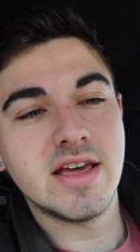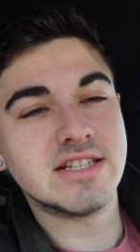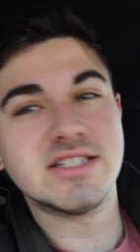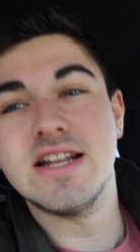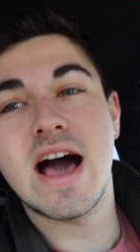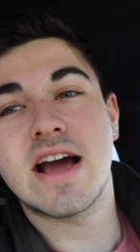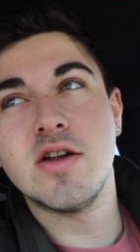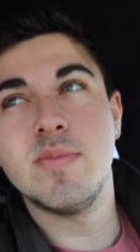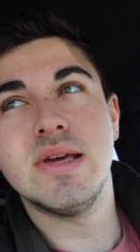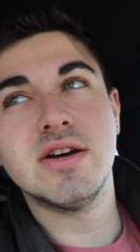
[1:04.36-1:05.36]
it's not
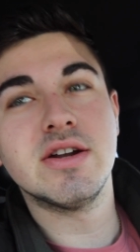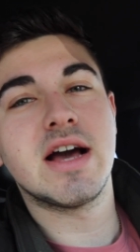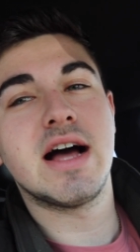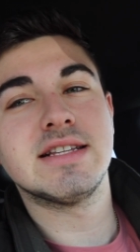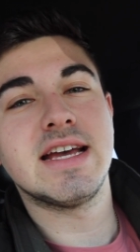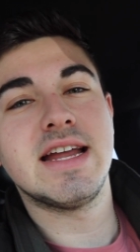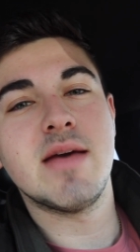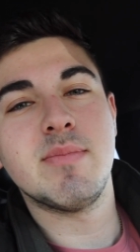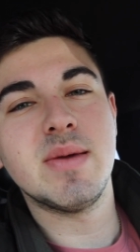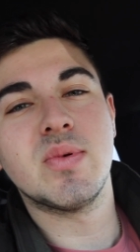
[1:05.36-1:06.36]
going to be good
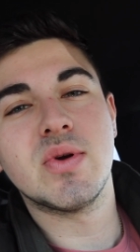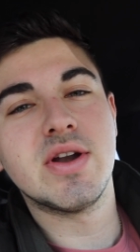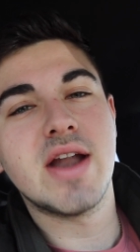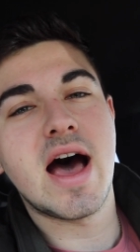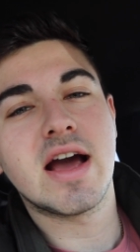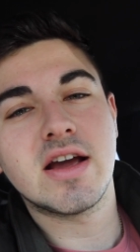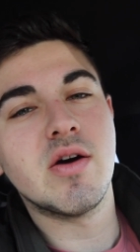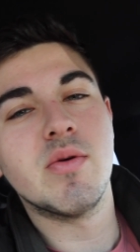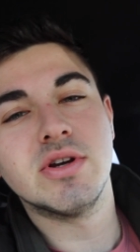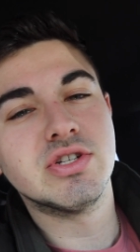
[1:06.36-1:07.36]
content, and people are not
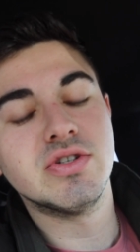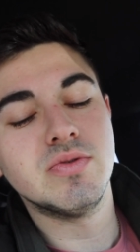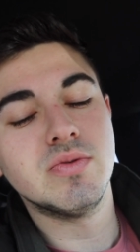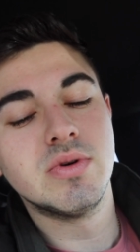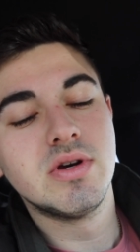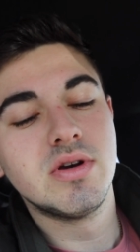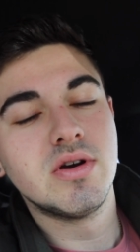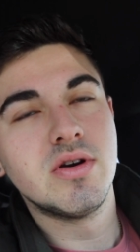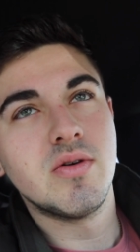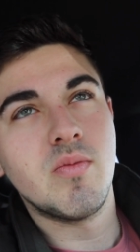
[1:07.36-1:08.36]
going to
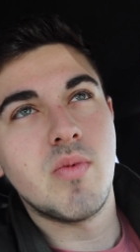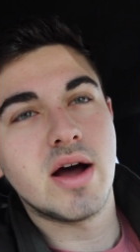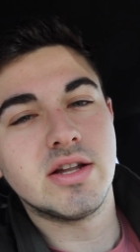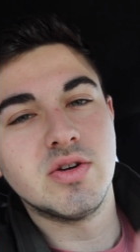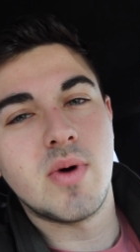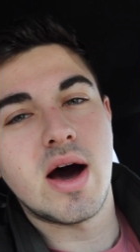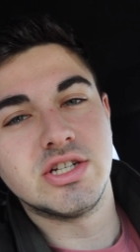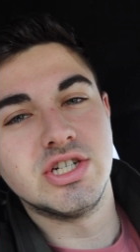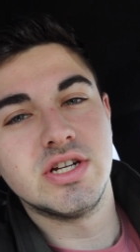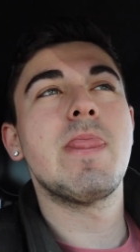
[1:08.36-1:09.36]
want to
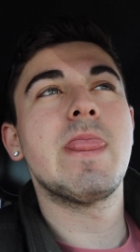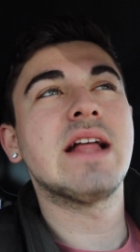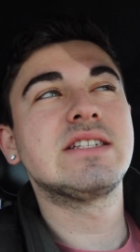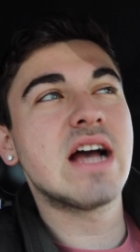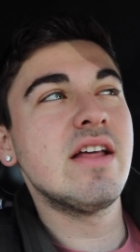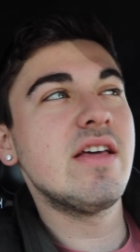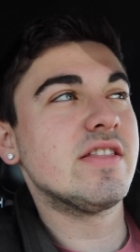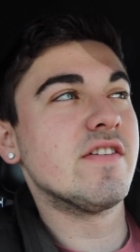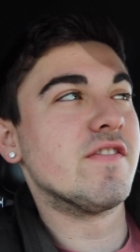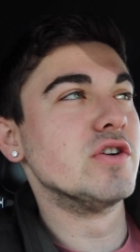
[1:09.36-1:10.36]
watch it. That's kind of
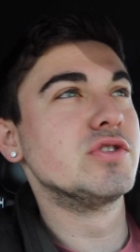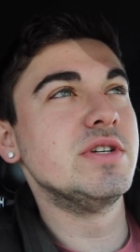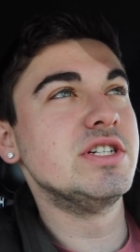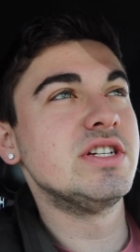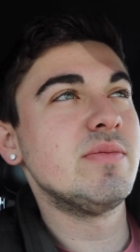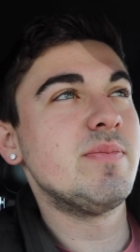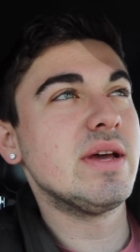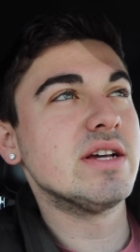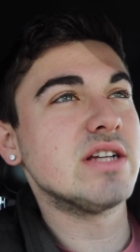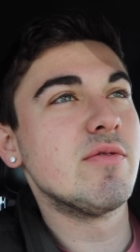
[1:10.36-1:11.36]
like the first reason,
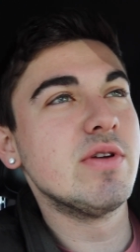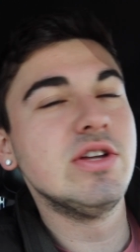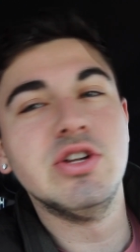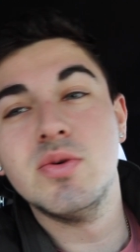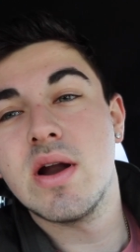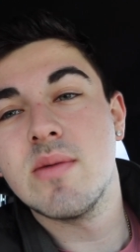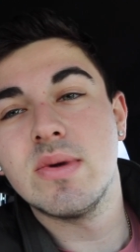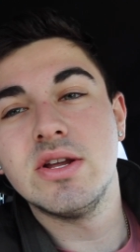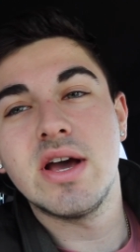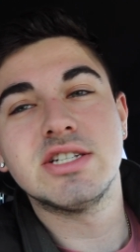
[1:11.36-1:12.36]
because I really do want to
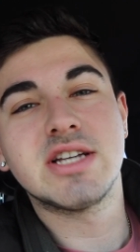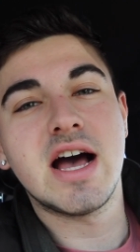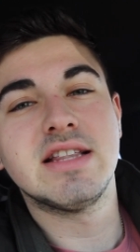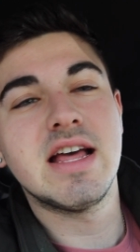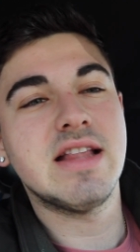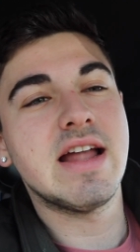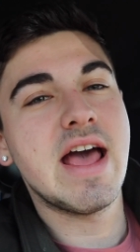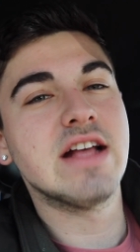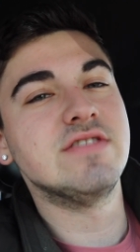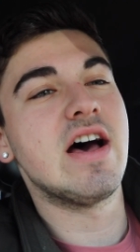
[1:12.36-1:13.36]
bring you guys content that
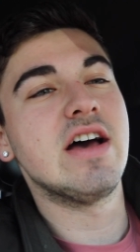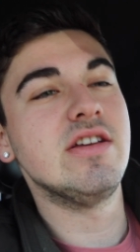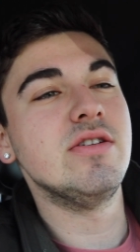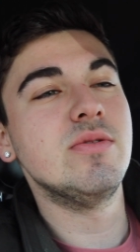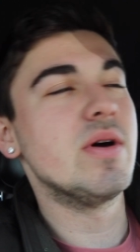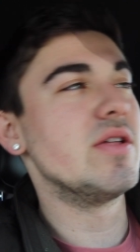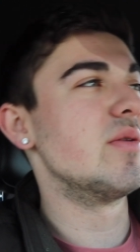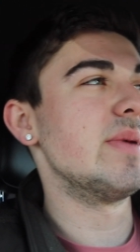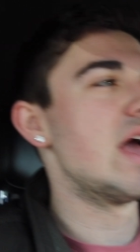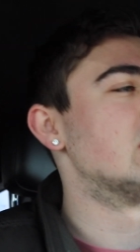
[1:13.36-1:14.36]
adds value,
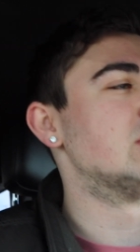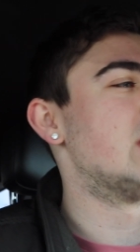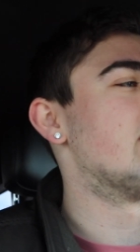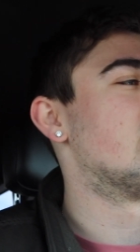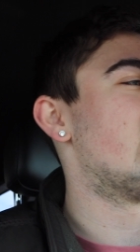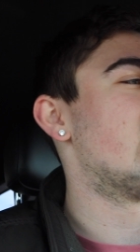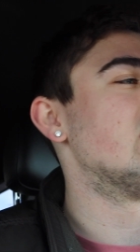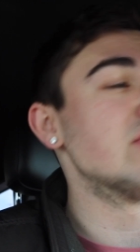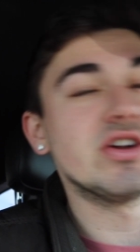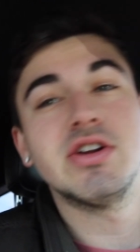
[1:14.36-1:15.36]
whether it be entertainment
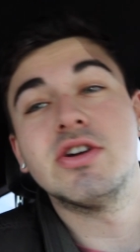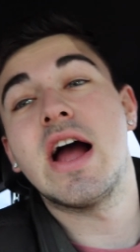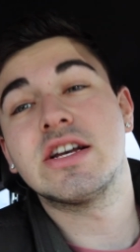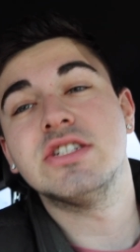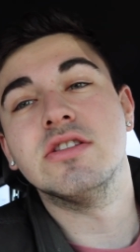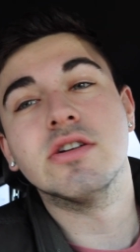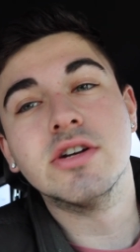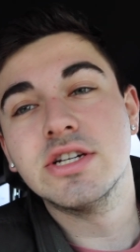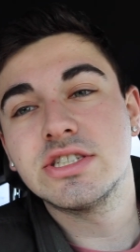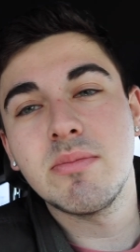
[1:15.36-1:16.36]
value or you're actually
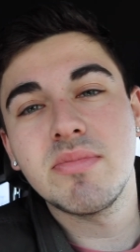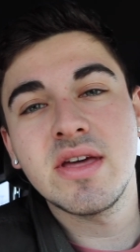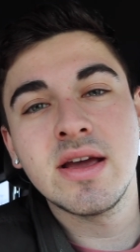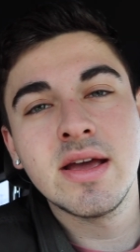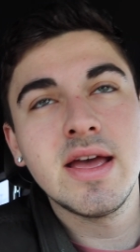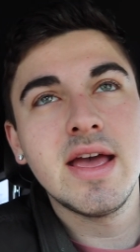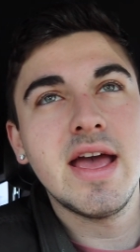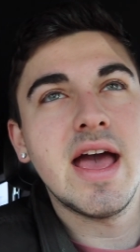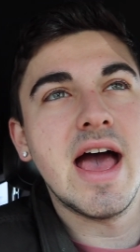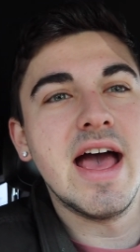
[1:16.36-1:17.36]
learning something.
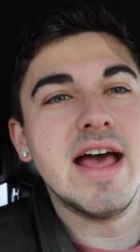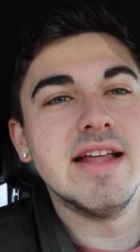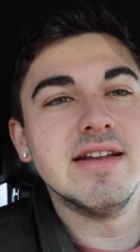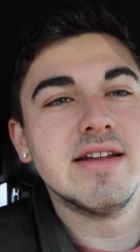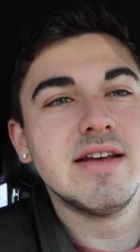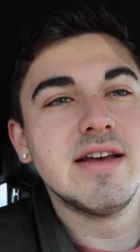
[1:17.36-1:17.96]
And